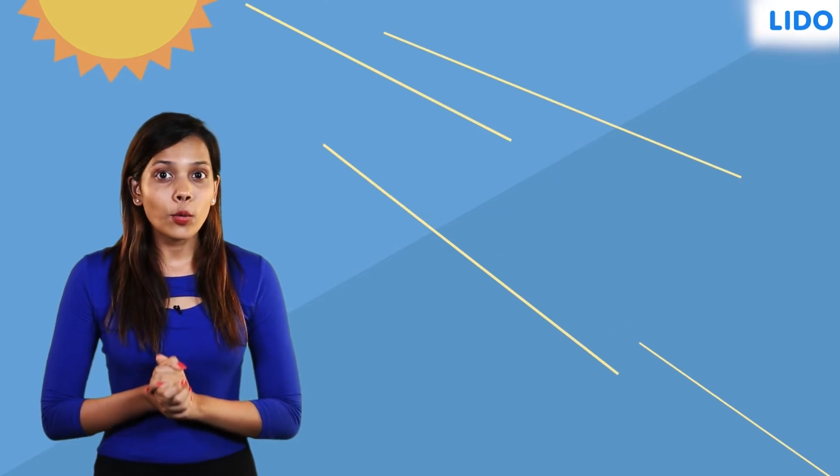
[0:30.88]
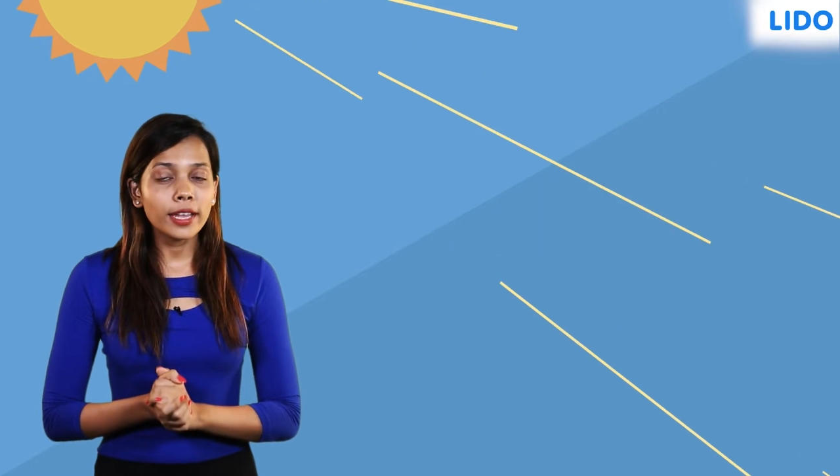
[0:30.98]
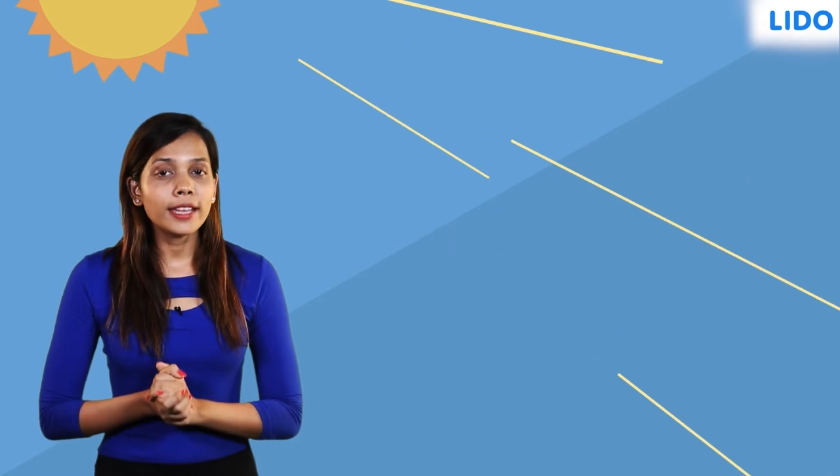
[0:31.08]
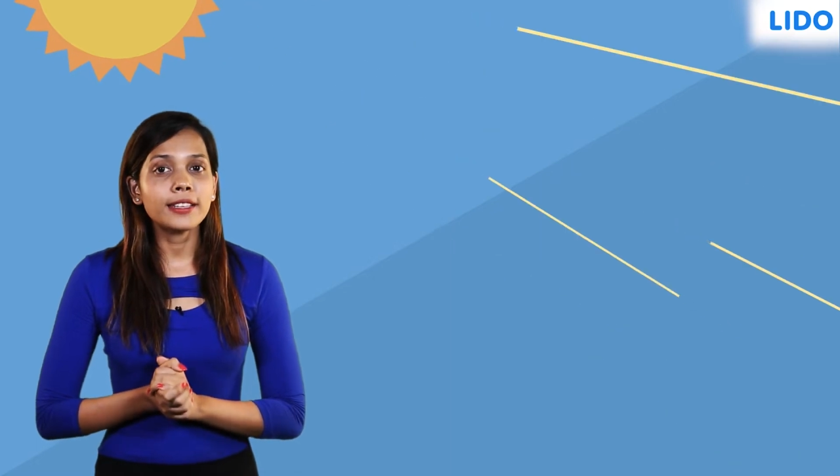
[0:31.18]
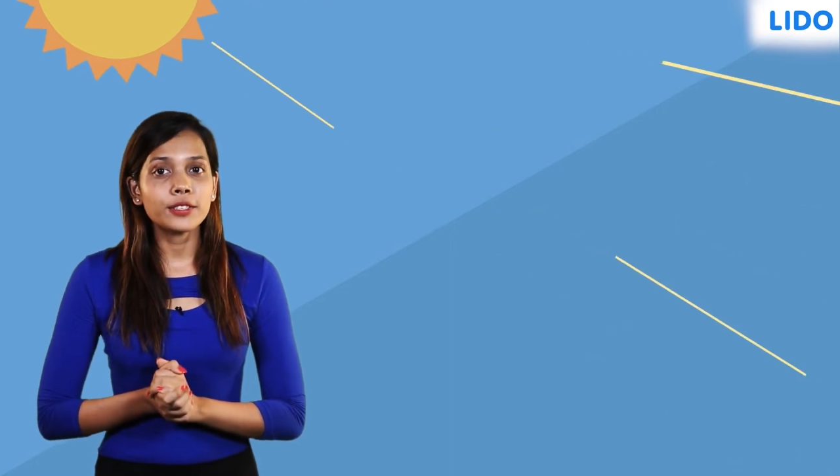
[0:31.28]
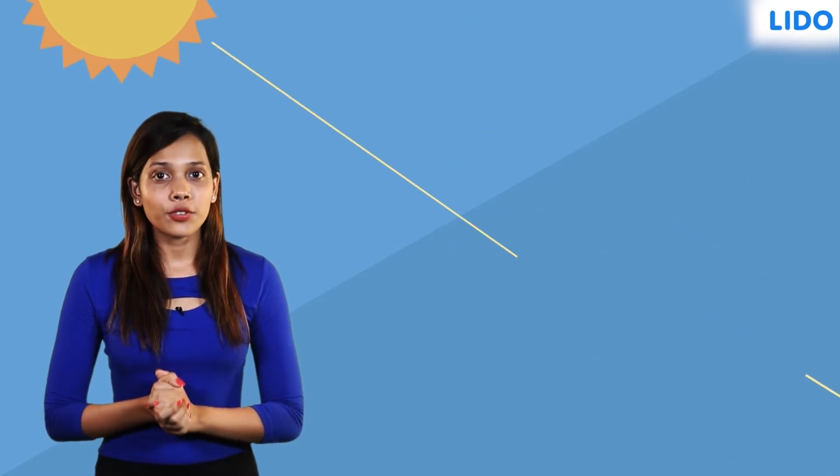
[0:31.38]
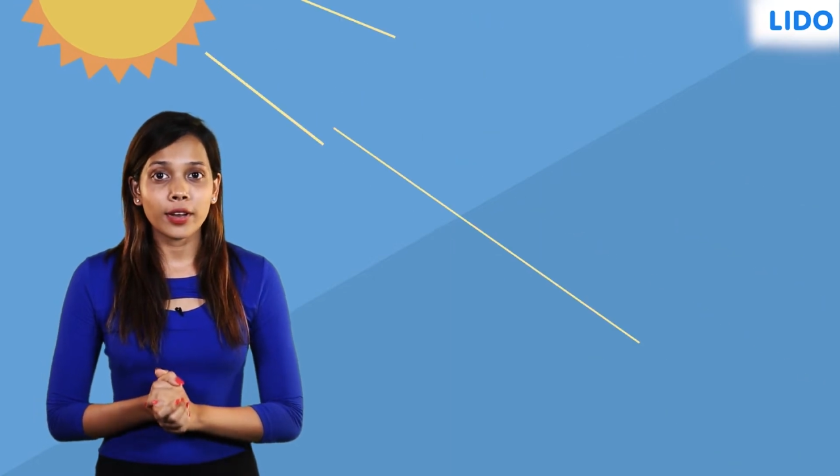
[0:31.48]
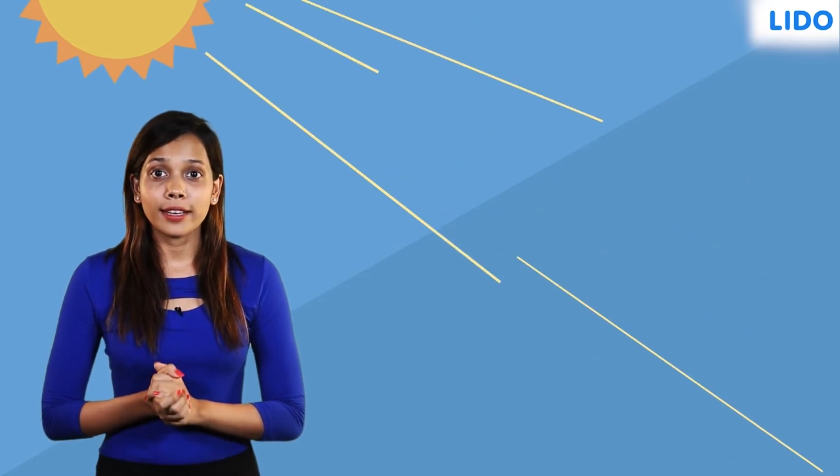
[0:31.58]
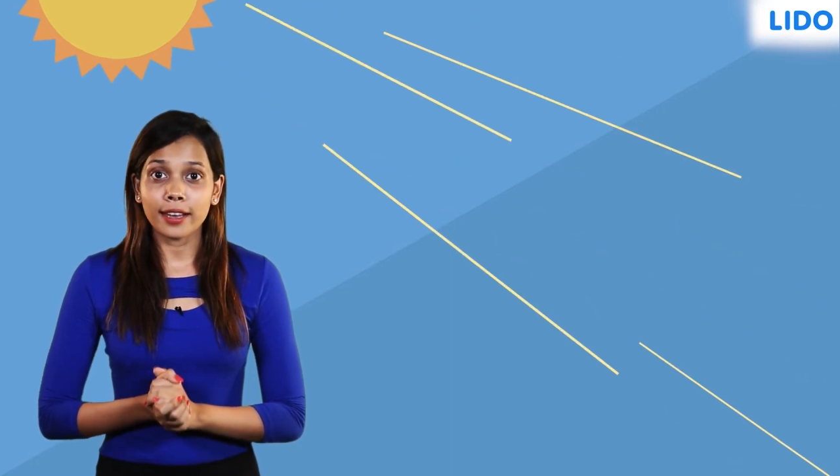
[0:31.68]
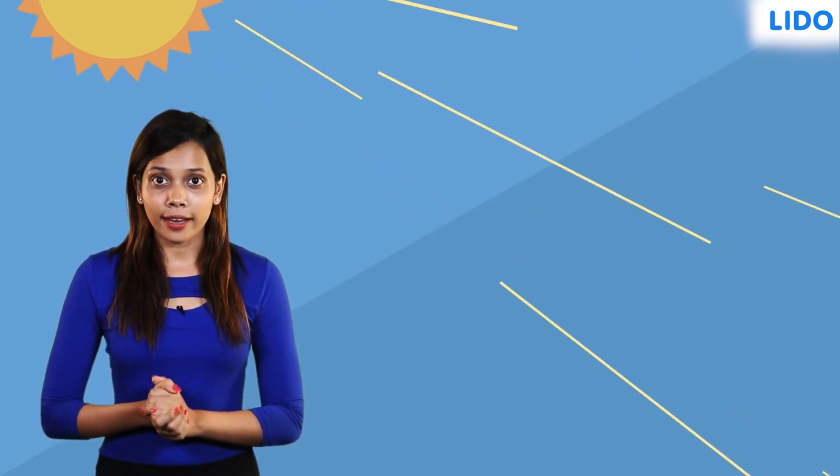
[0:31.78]
only in a
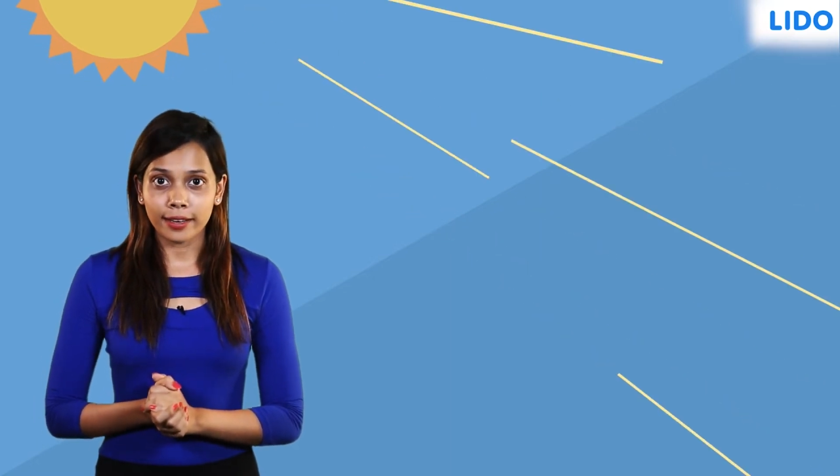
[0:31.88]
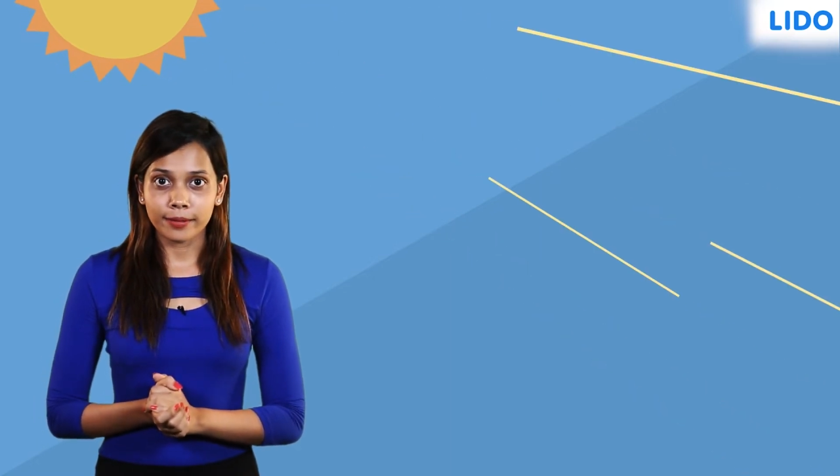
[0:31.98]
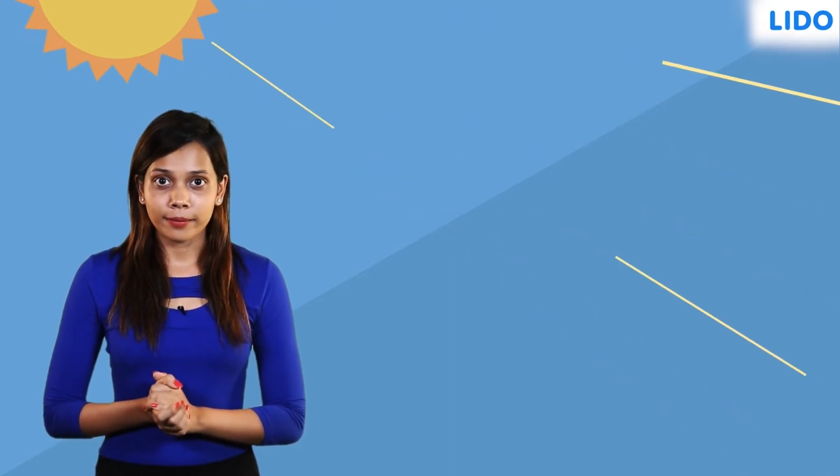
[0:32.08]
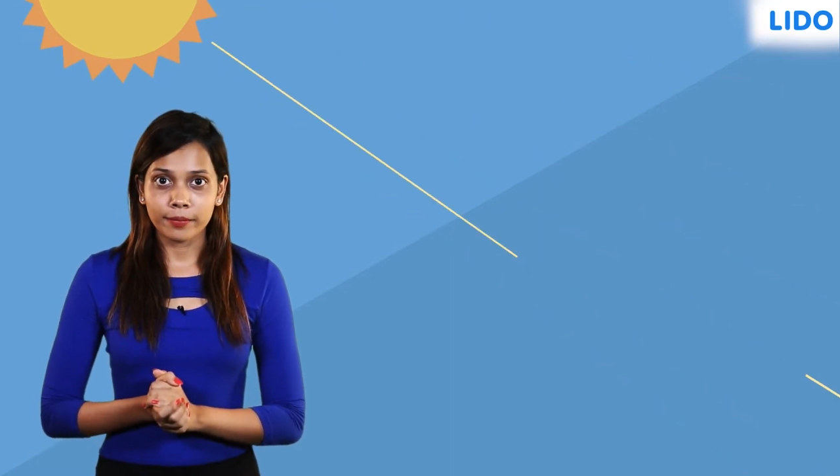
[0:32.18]
straight line.